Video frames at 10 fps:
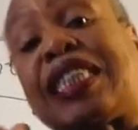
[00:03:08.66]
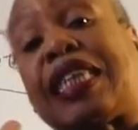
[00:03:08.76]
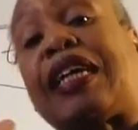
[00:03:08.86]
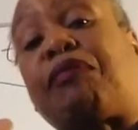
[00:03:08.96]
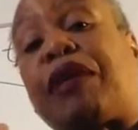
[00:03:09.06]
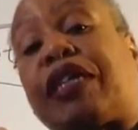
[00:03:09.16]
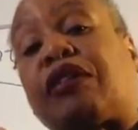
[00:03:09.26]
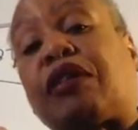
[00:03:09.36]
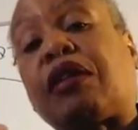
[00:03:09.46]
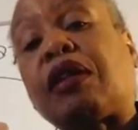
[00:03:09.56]

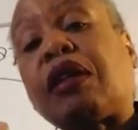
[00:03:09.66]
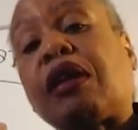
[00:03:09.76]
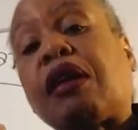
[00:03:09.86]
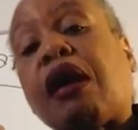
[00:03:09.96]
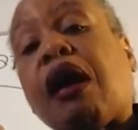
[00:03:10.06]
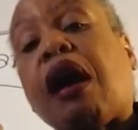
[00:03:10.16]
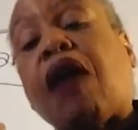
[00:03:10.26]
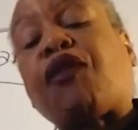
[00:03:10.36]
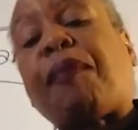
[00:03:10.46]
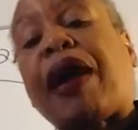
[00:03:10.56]
statement
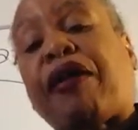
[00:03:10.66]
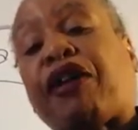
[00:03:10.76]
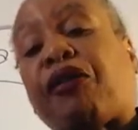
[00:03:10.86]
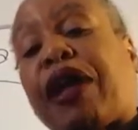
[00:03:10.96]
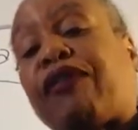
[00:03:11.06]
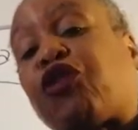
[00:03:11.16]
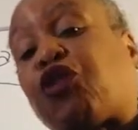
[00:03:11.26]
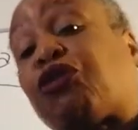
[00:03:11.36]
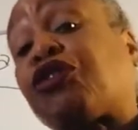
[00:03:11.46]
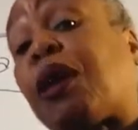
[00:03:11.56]
of a paragraph.
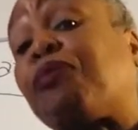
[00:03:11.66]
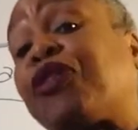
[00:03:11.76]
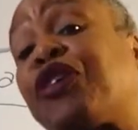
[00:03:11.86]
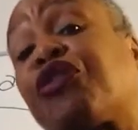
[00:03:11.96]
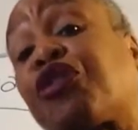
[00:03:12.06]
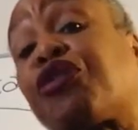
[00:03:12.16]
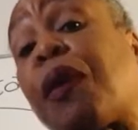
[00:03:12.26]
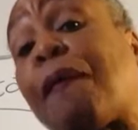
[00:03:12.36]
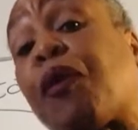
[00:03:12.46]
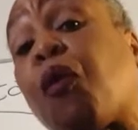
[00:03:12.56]
So sub-thesis
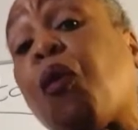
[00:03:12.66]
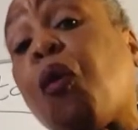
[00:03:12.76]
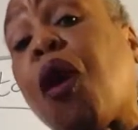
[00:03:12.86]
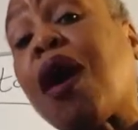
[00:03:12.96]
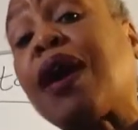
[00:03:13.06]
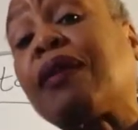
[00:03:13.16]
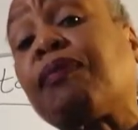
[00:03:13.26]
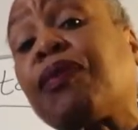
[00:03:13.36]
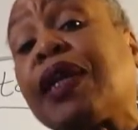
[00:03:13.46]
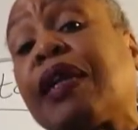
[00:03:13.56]
number 1
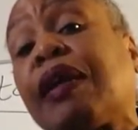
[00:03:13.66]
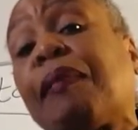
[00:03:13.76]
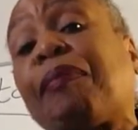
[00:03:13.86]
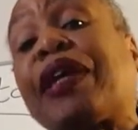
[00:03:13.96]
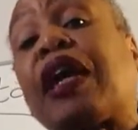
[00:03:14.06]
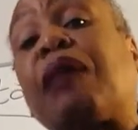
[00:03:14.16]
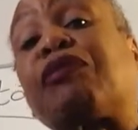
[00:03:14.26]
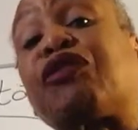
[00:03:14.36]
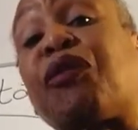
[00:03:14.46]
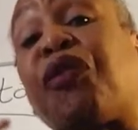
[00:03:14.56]

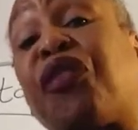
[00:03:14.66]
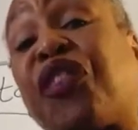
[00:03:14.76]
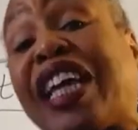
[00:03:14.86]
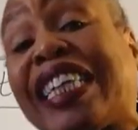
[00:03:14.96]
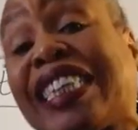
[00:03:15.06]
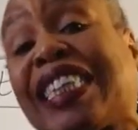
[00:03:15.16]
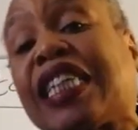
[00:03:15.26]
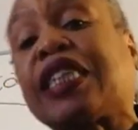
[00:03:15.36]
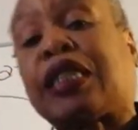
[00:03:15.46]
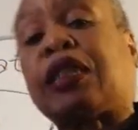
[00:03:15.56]
becomes the
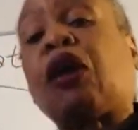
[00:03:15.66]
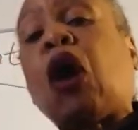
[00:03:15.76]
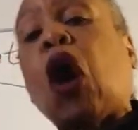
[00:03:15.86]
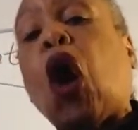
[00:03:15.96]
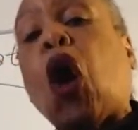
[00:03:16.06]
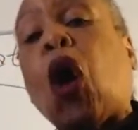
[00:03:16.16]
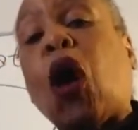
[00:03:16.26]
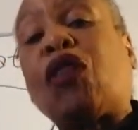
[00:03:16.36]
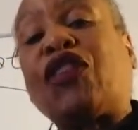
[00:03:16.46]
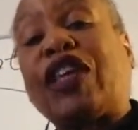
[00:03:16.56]
thesis
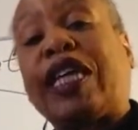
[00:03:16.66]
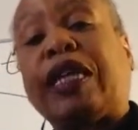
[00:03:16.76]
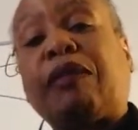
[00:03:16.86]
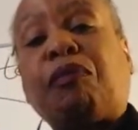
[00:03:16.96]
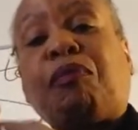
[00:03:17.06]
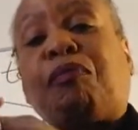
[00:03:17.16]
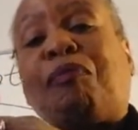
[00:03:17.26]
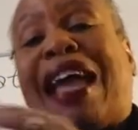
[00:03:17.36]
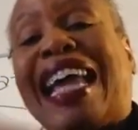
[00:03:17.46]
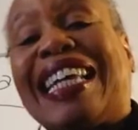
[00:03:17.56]
or the
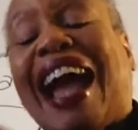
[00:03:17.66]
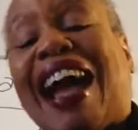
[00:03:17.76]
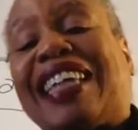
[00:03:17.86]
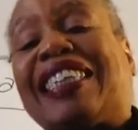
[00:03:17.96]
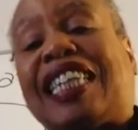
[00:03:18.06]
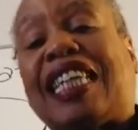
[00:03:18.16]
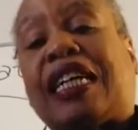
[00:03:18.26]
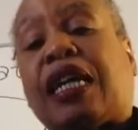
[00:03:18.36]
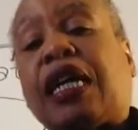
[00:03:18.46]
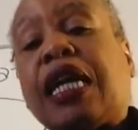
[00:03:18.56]
main
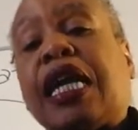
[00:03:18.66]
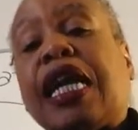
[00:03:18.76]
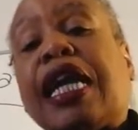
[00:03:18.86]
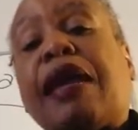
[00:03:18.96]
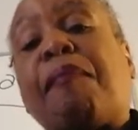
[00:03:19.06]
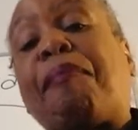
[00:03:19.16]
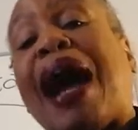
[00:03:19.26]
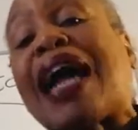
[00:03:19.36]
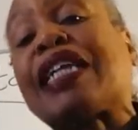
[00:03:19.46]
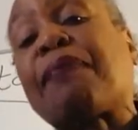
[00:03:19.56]
idea in
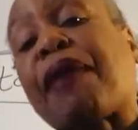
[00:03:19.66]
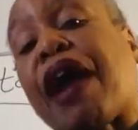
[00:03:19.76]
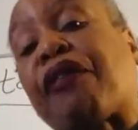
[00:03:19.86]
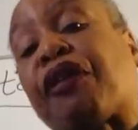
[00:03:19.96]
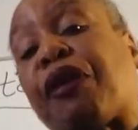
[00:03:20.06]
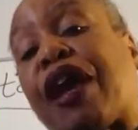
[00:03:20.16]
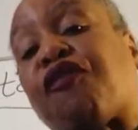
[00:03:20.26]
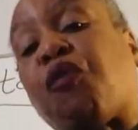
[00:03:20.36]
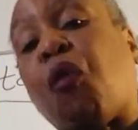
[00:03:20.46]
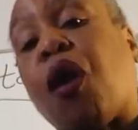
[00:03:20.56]
body
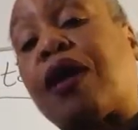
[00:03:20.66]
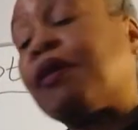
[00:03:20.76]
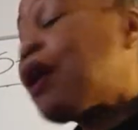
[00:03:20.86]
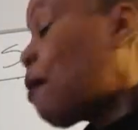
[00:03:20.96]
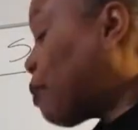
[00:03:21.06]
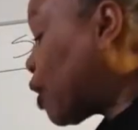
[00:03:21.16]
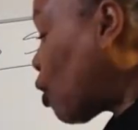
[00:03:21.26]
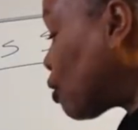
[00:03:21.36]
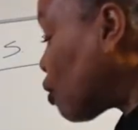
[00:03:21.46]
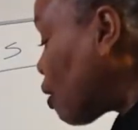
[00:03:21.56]
paragraph 1.
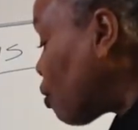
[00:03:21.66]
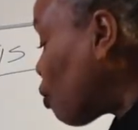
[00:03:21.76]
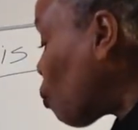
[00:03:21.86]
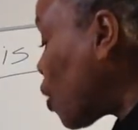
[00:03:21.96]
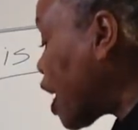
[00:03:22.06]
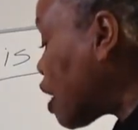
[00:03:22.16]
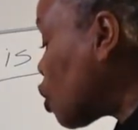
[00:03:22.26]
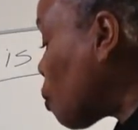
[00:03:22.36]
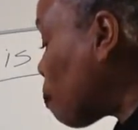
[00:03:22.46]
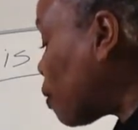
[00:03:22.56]
Because when
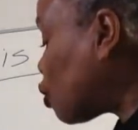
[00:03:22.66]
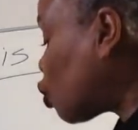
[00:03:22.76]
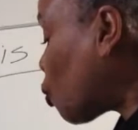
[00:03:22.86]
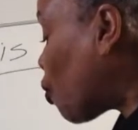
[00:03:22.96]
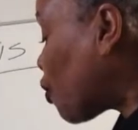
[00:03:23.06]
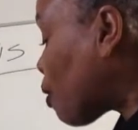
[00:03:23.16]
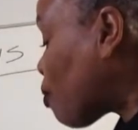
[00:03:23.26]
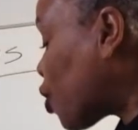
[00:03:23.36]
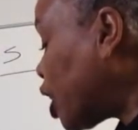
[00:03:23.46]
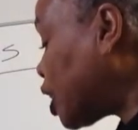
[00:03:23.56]
you put your
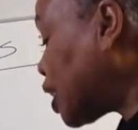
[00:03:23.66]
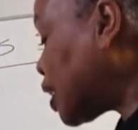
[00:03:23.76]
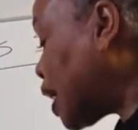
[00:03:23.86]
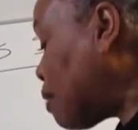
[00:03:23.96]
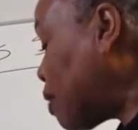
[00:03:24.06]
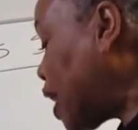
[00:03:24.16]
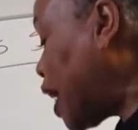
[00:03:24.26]
thesis statement